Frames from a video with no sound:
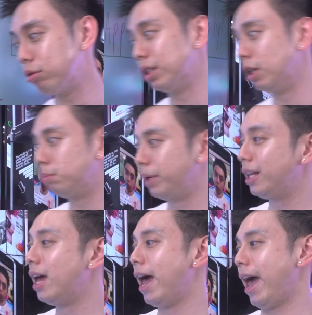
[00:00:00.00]
a little
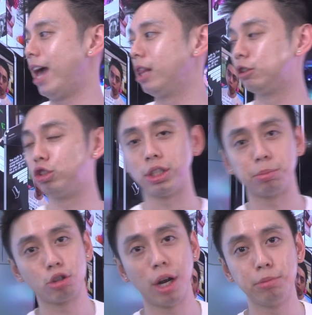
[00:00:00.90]
bit. And to
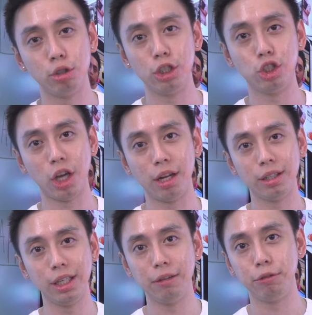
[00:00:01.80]
subscribe to this
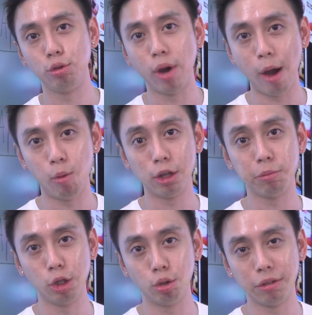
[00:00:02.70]
channel if you want
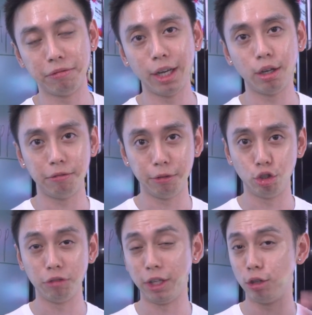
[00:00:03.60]
to be notified of
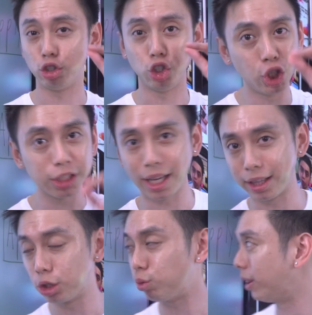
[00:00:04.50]
future videos just
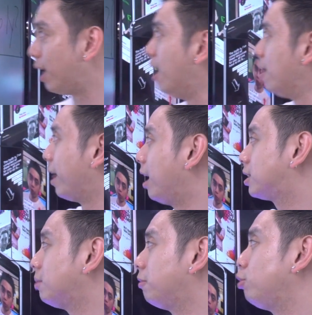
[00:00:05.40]
like this one. Now,
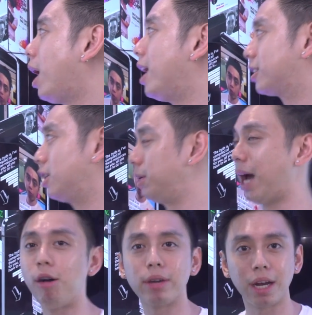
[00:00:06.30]
some of you asking me,
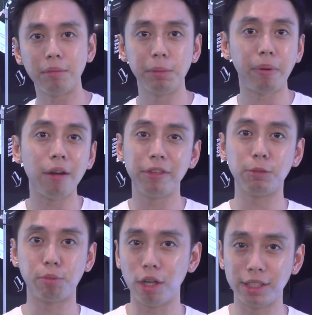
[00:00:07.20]
how can I be part of
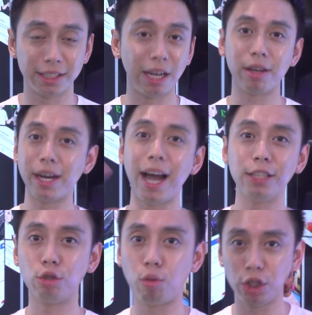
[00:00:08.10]
this process? How can I
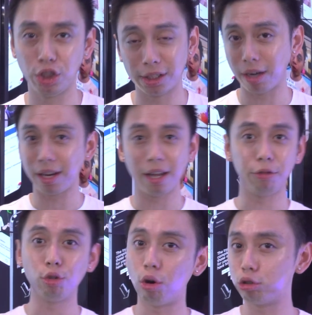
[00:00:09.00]
ask you questions? How can I
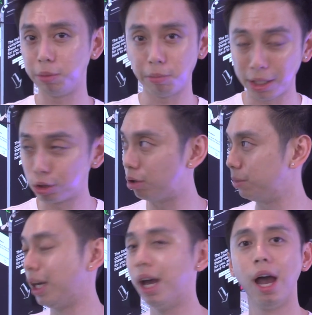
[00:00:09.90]
have you coach me or mentor me?